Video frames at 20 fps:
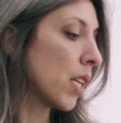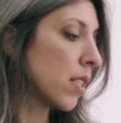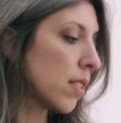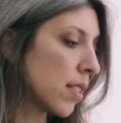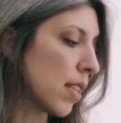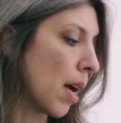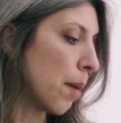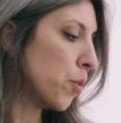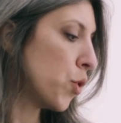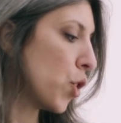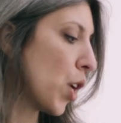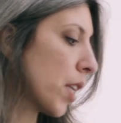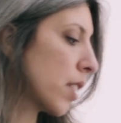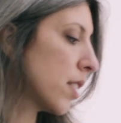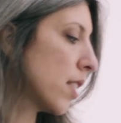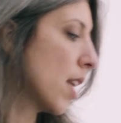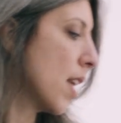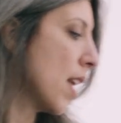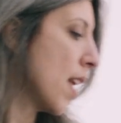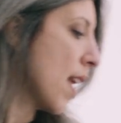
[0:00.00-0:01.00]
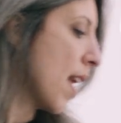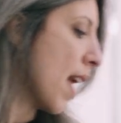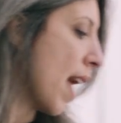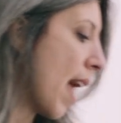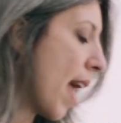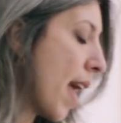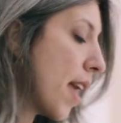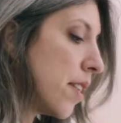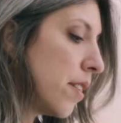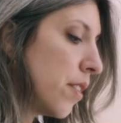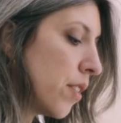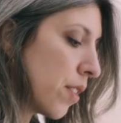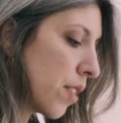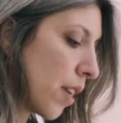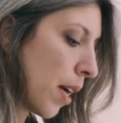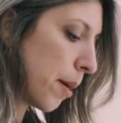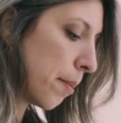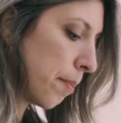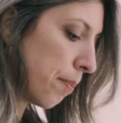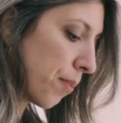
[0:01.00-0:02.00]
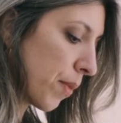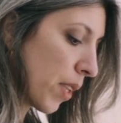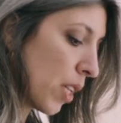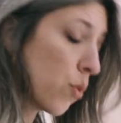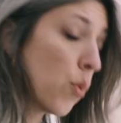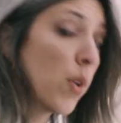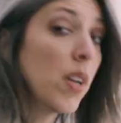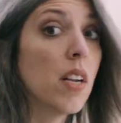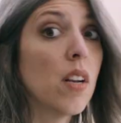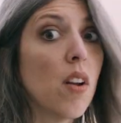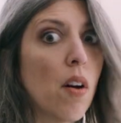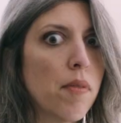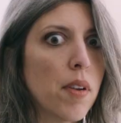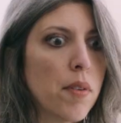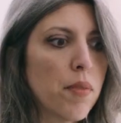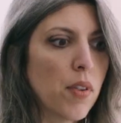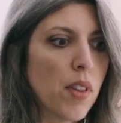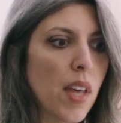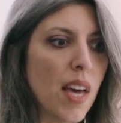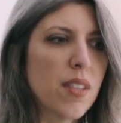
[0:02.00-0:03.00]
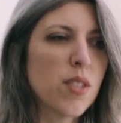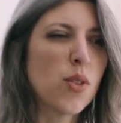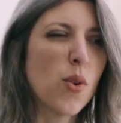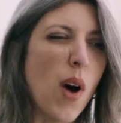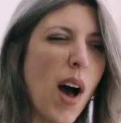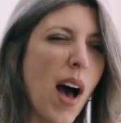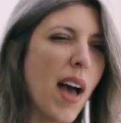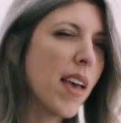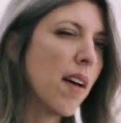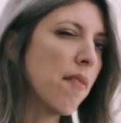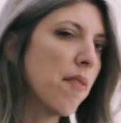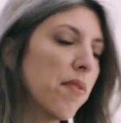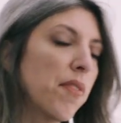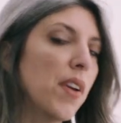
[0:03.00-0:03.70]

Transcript: subject, and it's really lovely for that. So I have a